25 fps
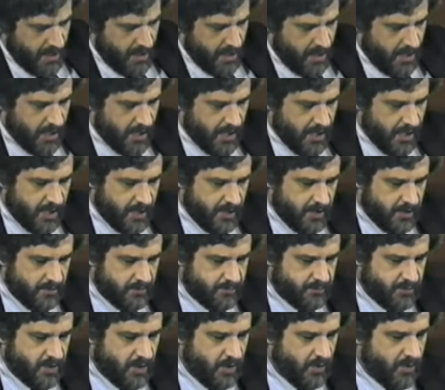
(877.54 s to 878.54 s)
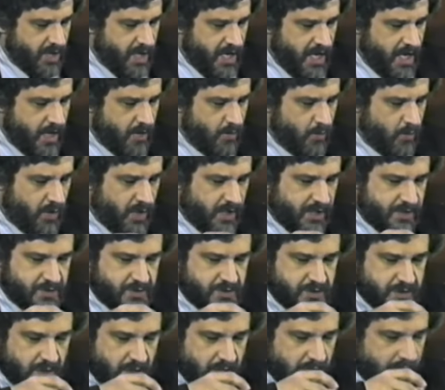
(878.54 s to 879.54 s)
Uh, cocaine
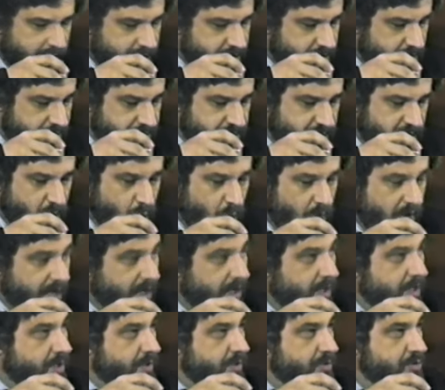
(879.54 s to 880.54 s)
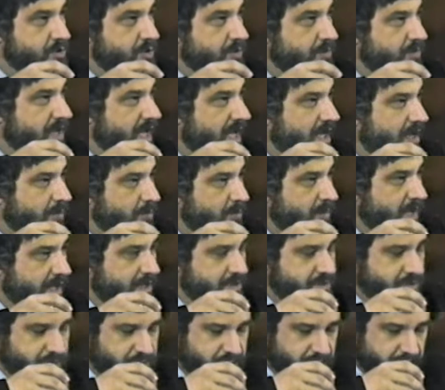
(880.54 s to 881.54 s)
was, uh, as I say, widely used in patent
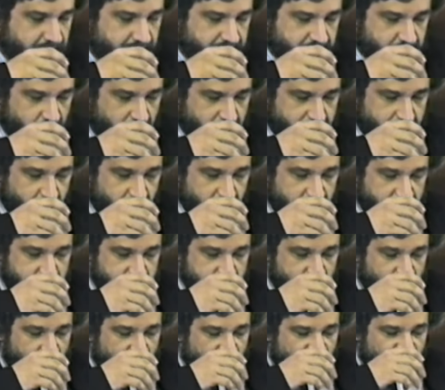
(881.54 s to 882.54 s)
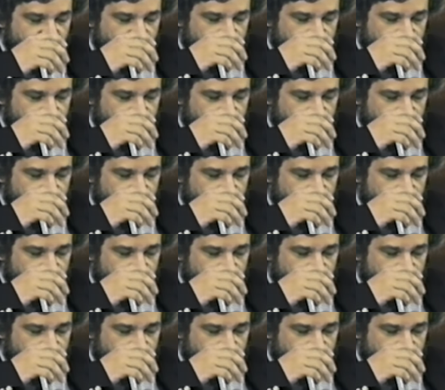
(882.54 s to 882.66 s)
medicines and in soft drinks